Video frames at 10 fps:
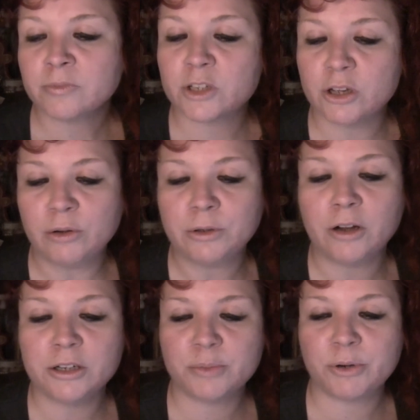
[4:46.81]
So
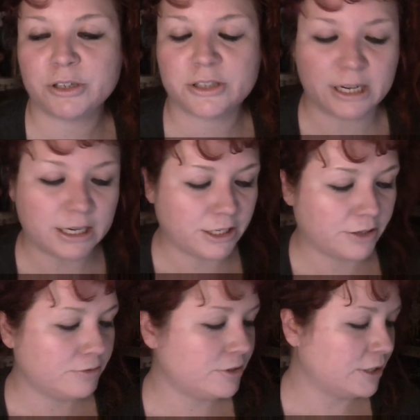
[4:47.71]
onto the products that I
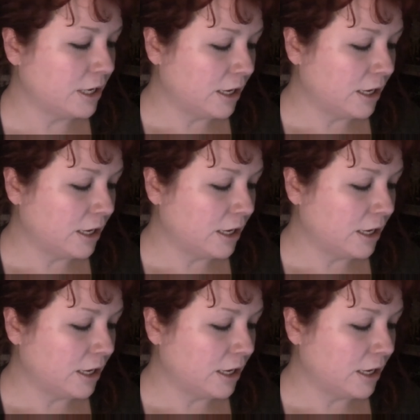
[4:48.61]
use.